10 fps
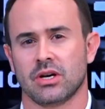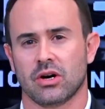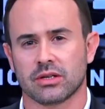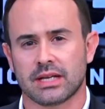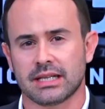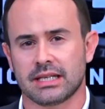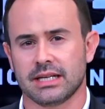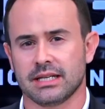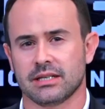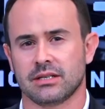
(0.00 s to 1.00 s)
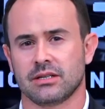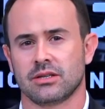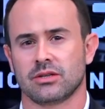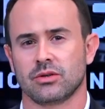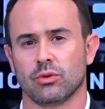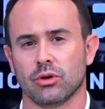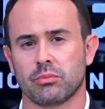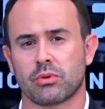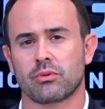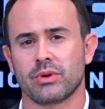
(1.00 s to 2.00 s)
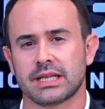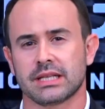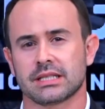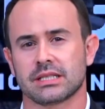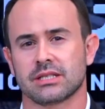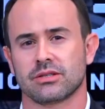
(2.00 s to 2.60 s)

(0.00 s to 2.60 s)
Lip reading: On that day, the world bore witness